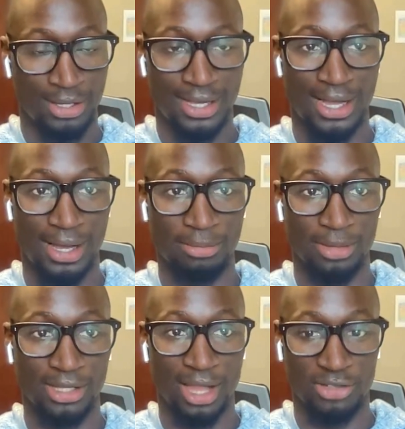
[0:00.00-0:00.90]

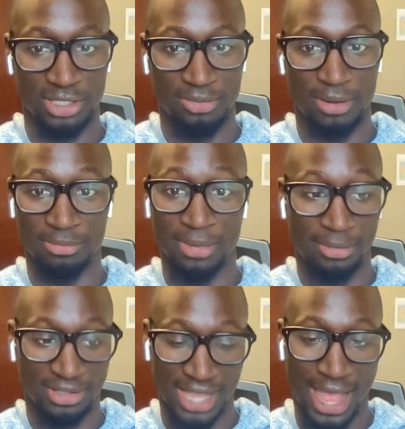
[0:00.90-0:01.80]
and obviously
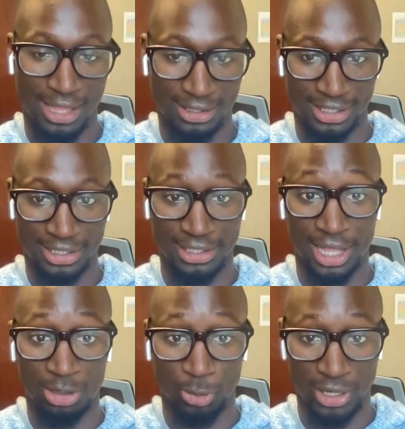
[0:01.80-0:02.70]
my mentality in
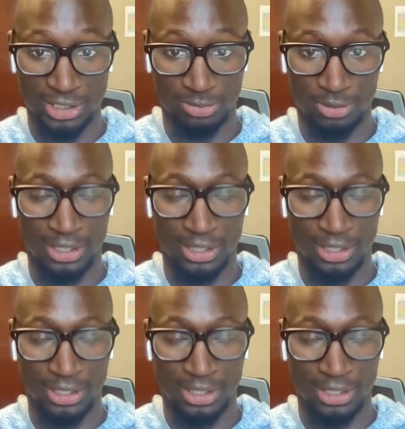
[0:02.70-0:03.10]
a lot of ways.